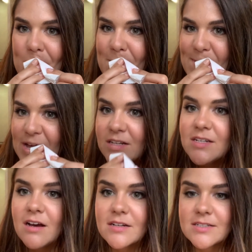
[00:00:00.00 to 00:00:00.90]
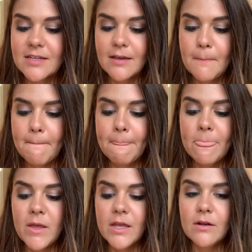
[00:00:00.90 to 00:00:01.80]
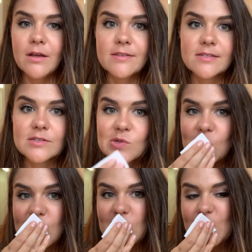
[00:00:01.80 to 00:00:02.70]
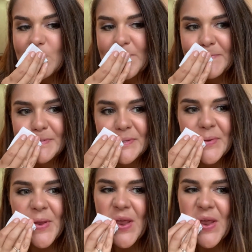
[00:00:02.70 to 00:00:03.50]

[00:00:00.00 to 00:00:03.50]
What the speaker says: non-toxic and essential oil infused.